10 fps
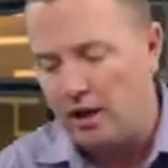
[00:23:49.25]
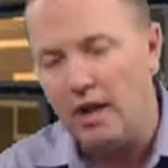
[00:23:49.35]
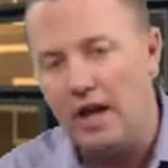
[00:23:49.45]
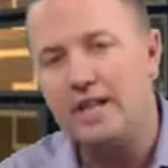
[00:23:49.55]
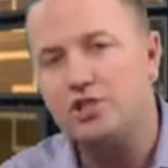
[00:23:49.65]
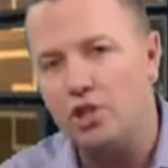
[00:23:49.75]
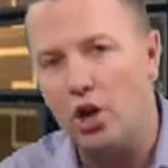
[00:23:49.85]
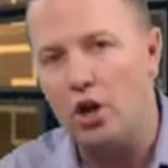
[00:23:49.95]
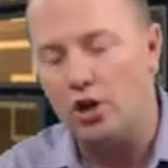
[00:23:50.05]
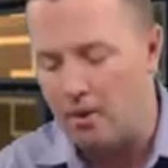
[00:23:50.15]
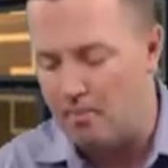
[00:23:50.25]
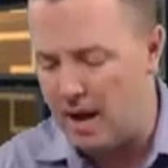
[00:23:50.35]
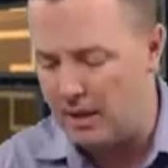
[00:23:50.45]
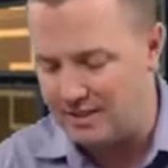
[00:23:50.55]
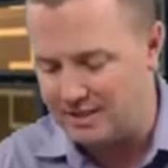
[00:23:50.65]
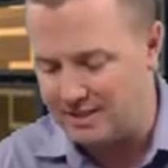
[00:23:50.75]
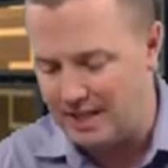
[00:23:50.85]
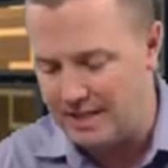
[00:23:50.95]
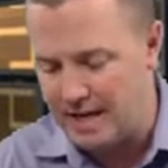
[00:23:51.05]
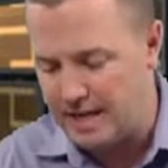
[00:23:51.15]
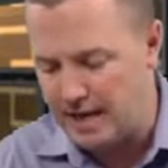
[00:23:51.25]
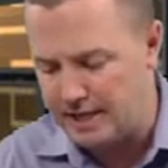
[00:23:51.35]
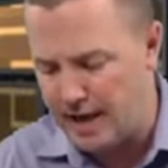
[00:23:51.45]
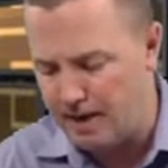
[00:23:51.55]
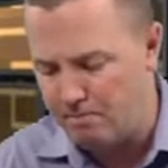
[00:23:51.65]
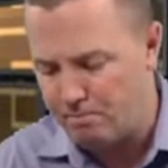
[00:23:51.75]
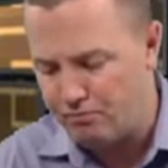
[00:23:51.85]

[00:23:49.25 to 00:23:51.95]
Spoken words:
Let's talk about the Sunday night game.